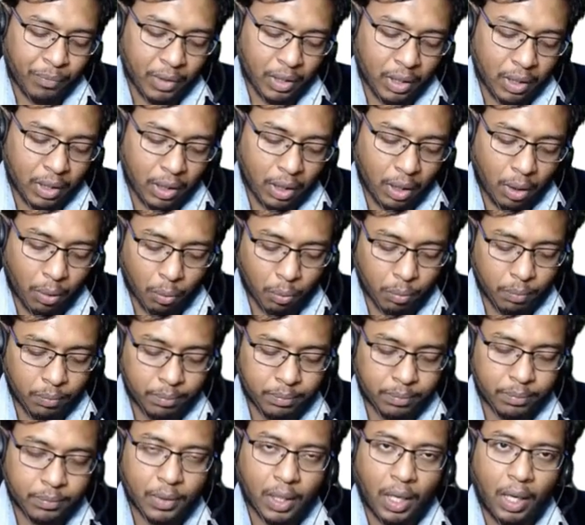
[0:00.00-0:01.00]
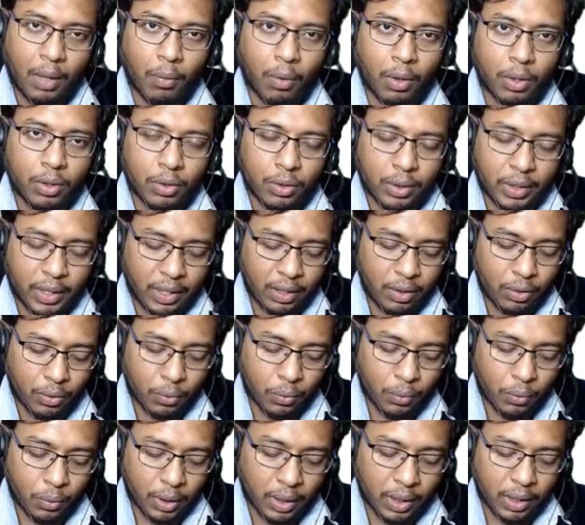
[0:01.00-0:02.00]
Now I want to tell
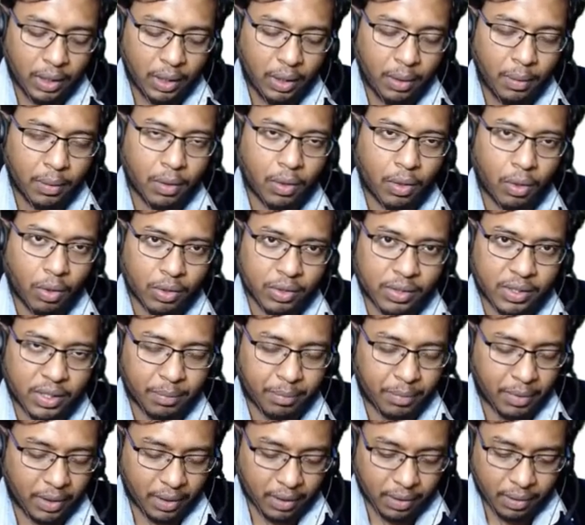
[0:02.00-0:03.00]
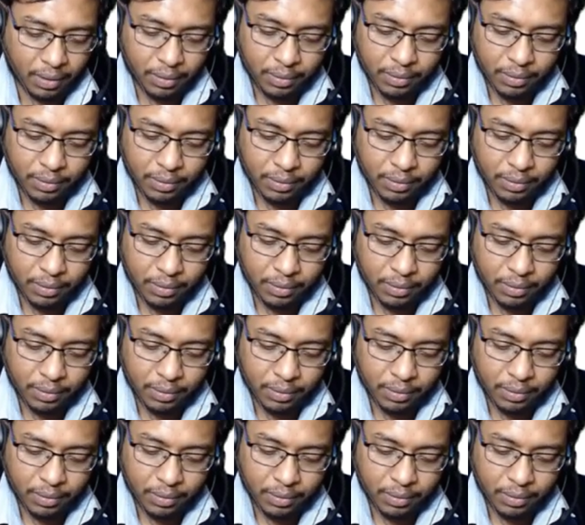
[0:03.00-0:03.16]
you a concept here.